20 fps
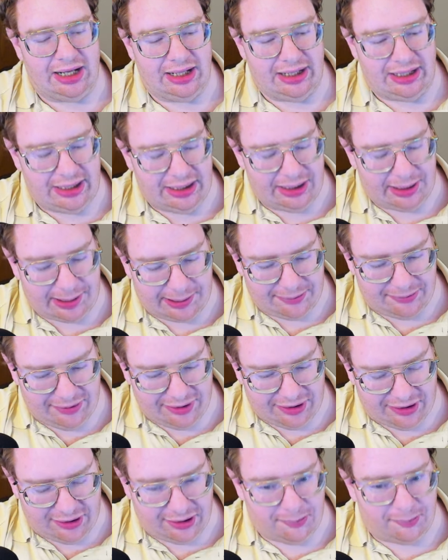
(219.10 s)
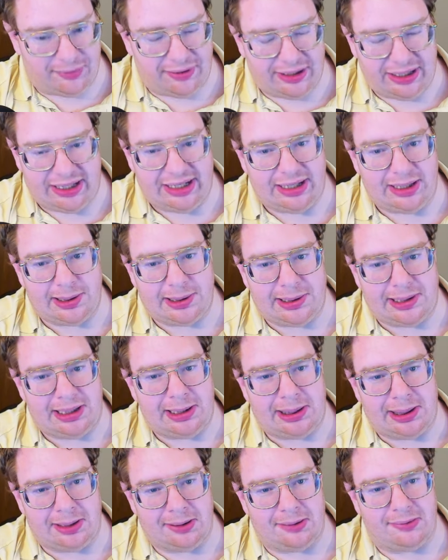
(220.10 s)
It is heartbreaking to see
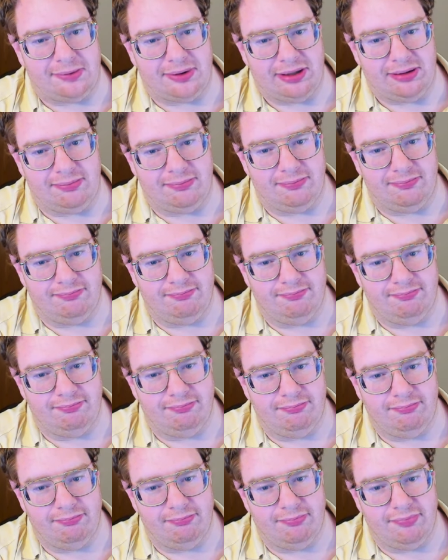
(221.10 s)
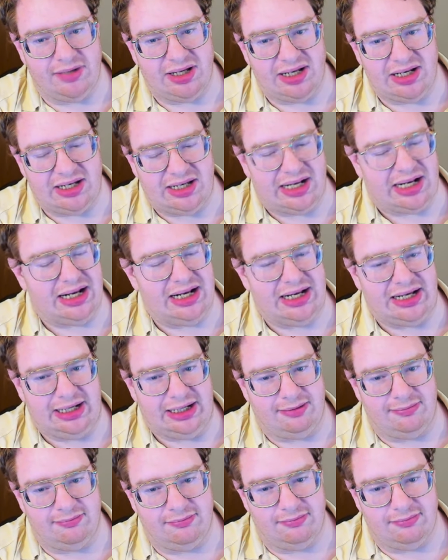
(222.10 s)
children dying,
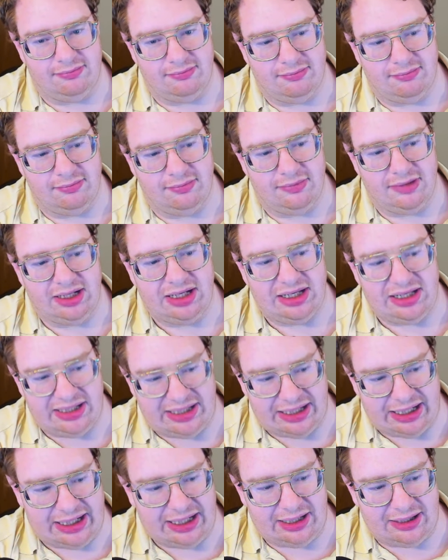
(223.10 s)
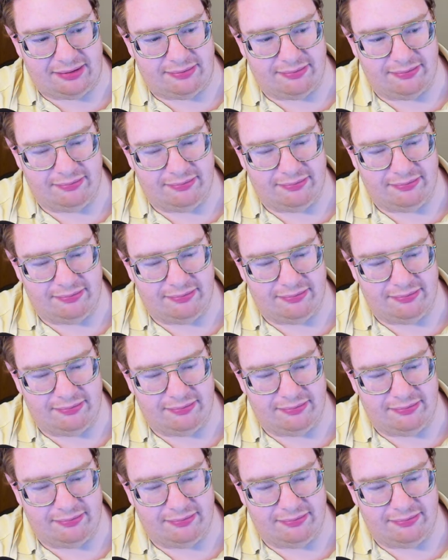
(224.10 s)
dead,